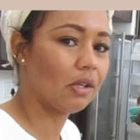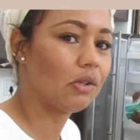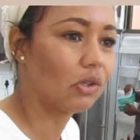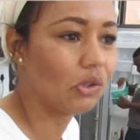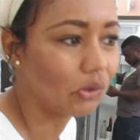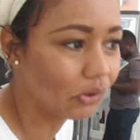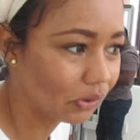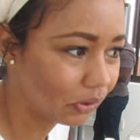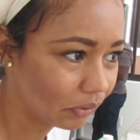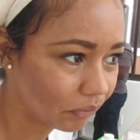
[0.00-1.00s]
and
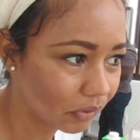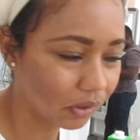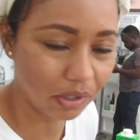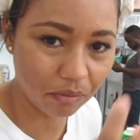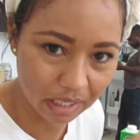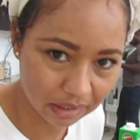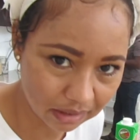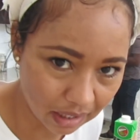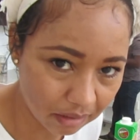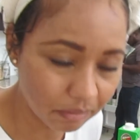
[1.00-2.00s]
chew on the one
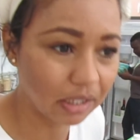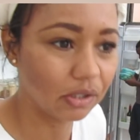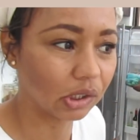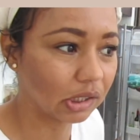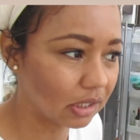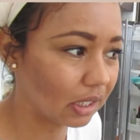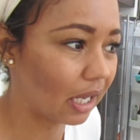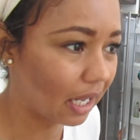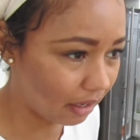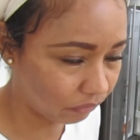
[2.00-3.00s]
side, but the doctor said
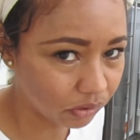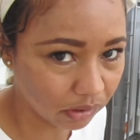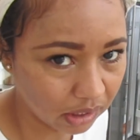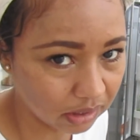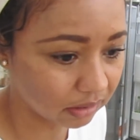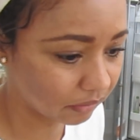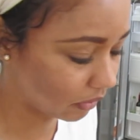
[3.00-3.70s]
I have to eat.